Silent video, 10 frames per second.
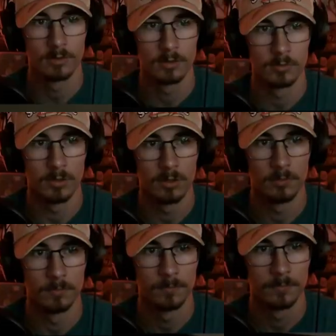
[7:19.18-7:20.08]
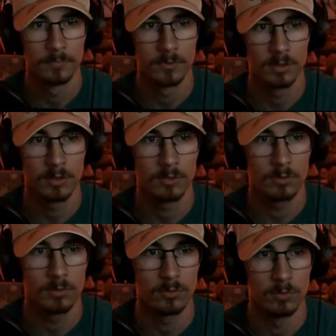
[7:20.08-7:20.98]
Here we go. Oh,
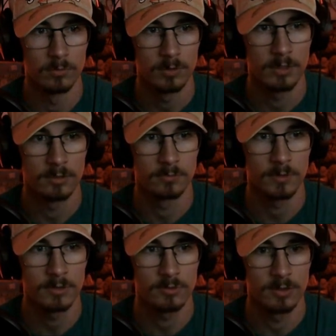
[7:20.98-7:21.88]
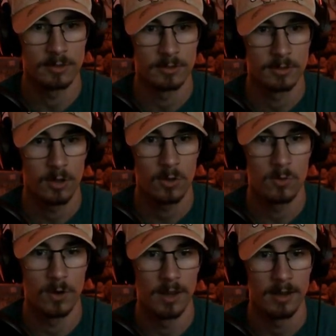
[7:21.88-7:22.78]
cool. Nice. Flashlight.
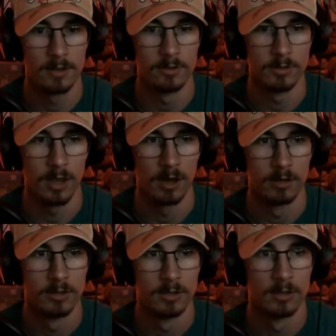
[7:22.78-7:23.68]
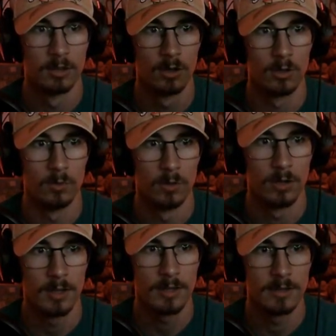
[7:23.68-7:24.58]
Oh, hell yeah. Oh,
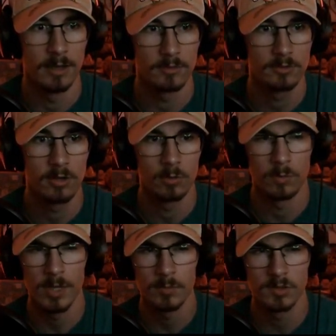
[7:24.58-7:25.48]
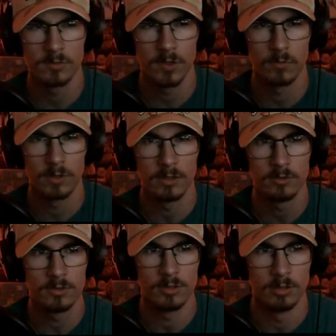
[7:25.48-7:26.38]
hey, how's it going? What happens if I run
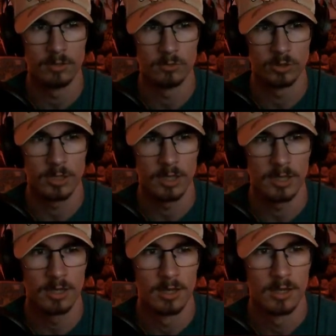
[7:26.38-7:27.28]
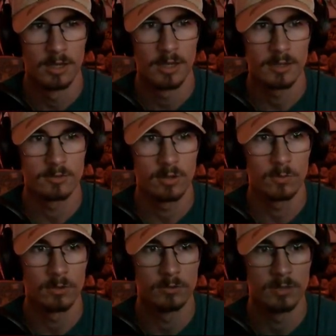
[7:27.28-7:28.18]
into you, little shithead? How's it going,
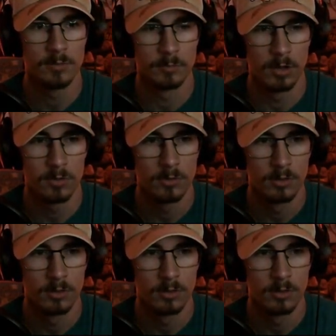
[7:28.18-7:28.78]
little demon bro?